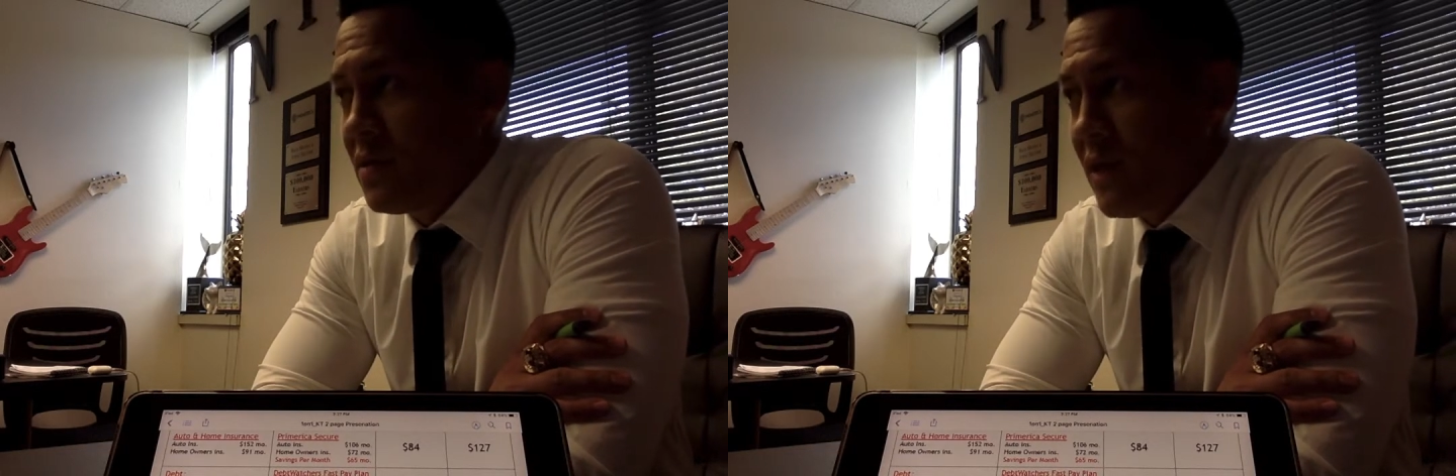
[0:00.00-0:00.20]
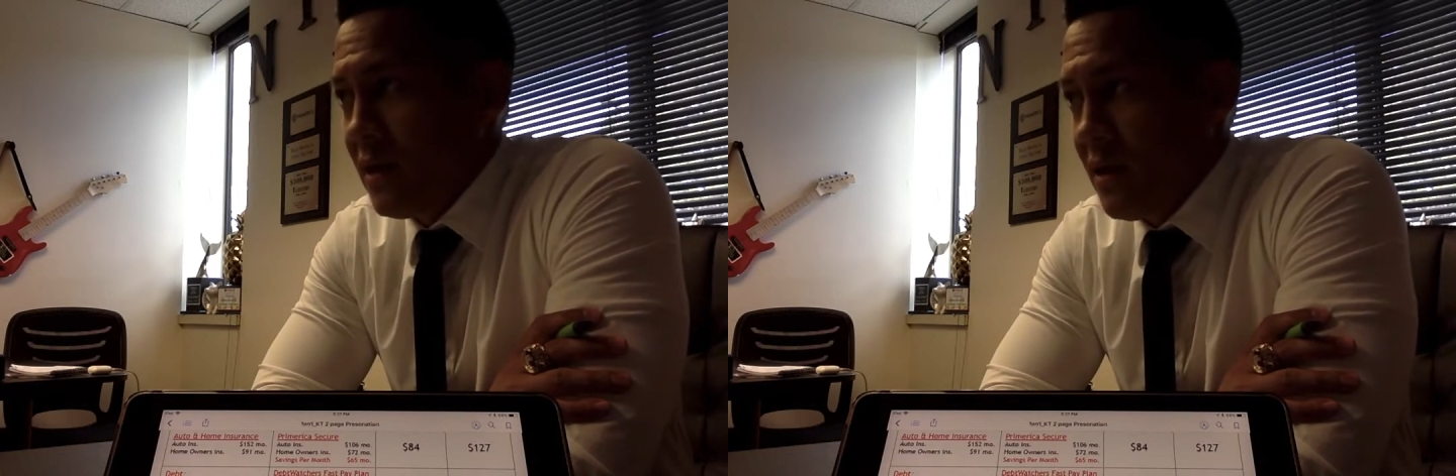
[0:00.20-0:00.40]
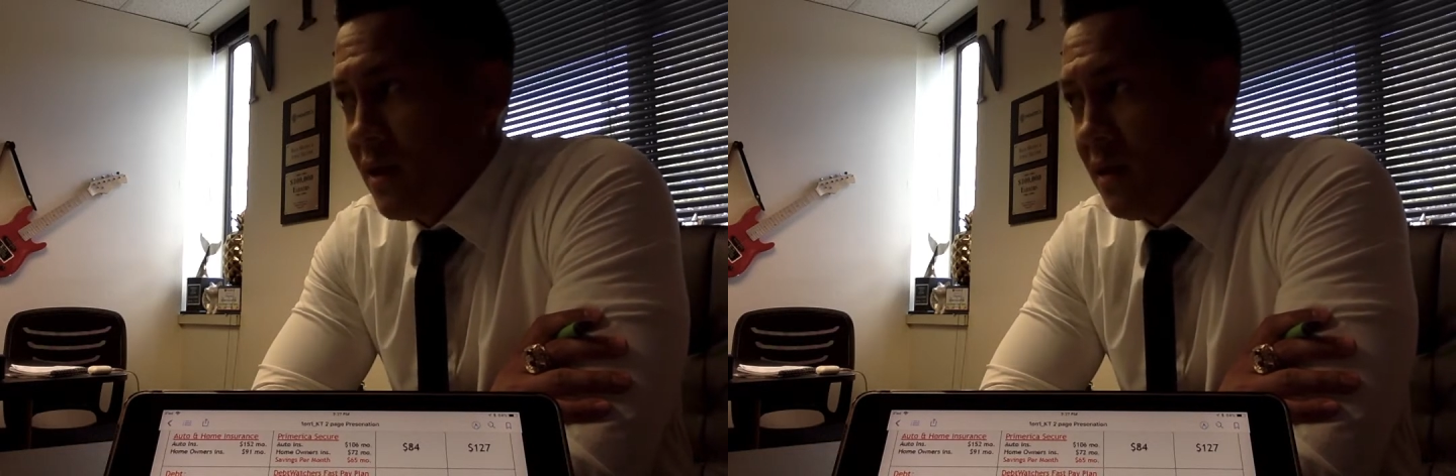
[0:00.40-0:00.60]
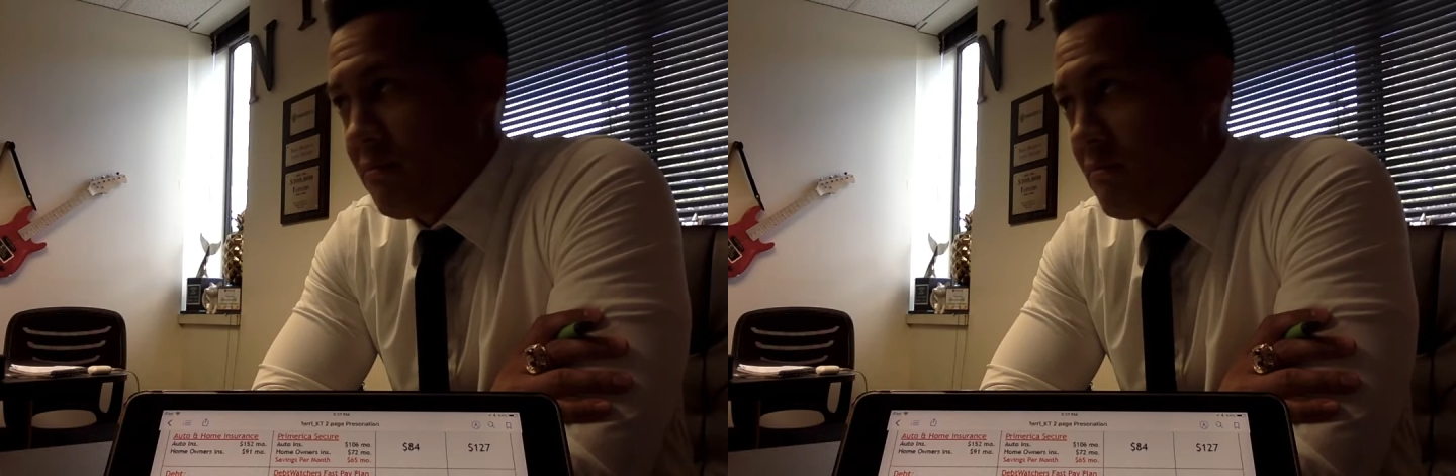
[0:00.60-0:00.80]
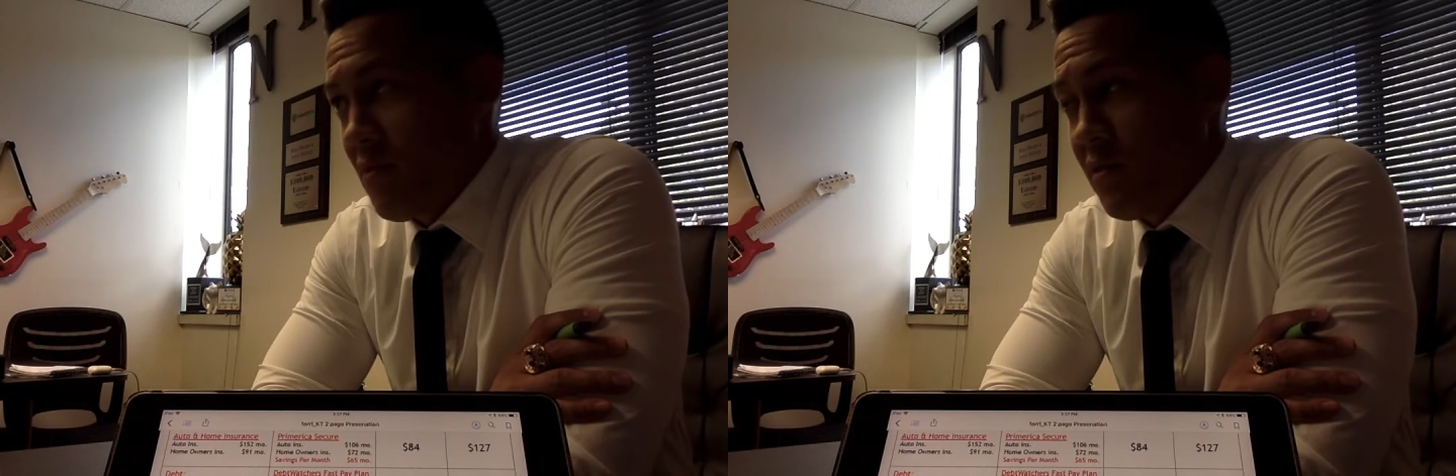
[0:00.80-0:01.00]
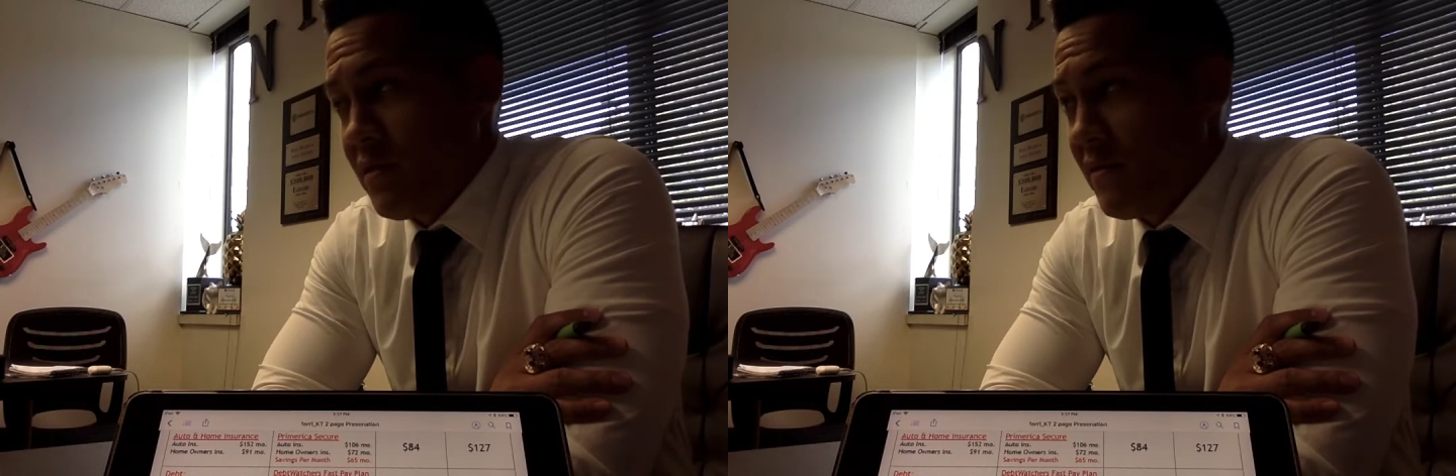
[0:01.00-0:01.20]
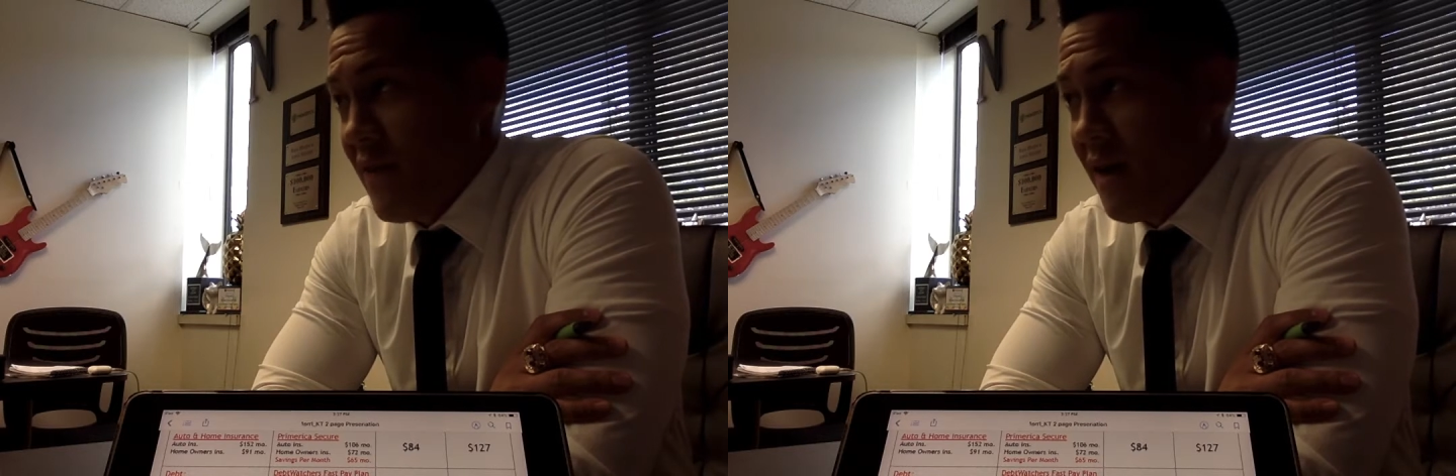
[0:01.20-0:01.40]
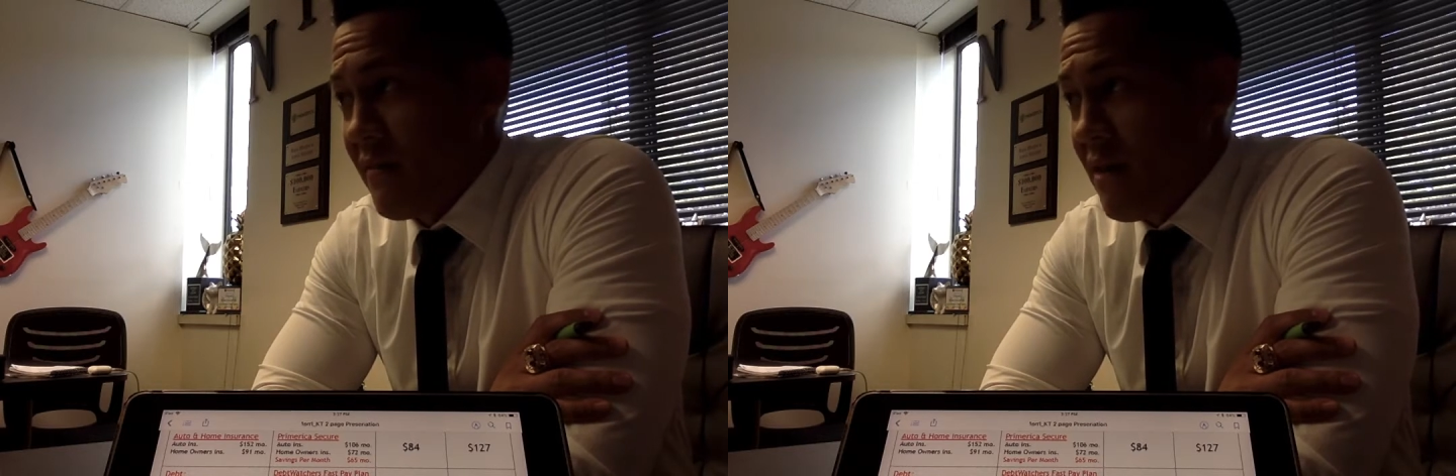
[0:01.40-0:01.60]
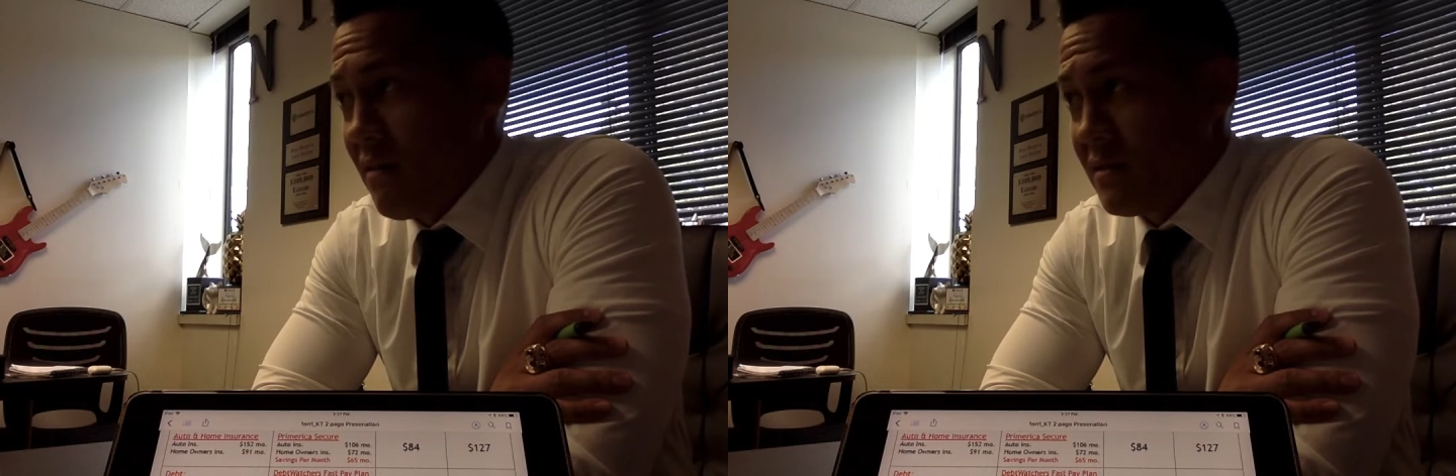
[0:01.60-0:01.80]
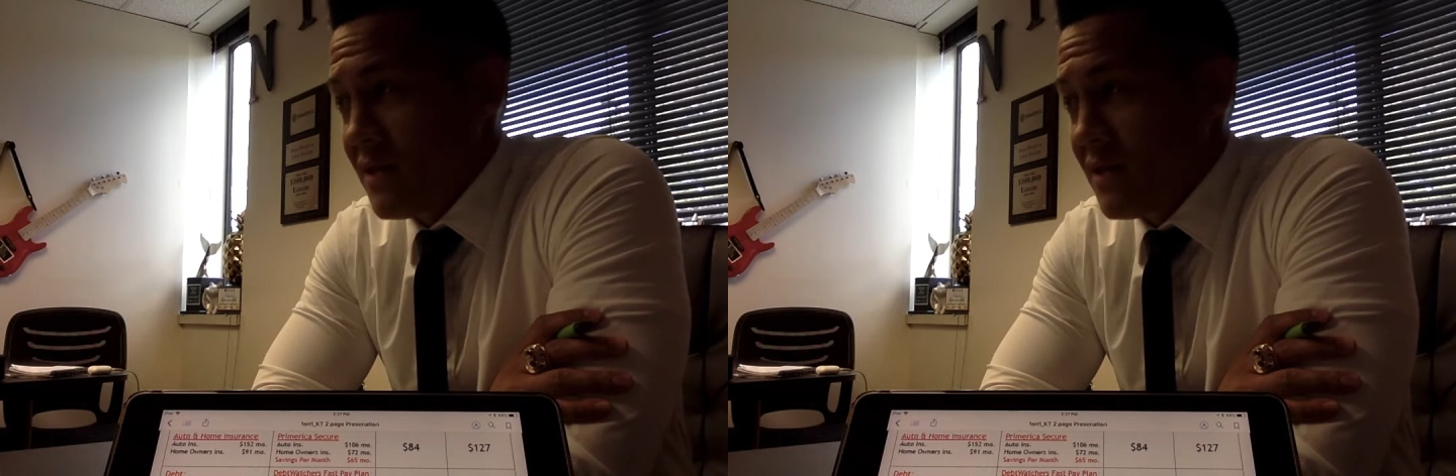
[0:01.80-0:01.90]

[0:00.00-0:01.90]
Okay, like more than $5,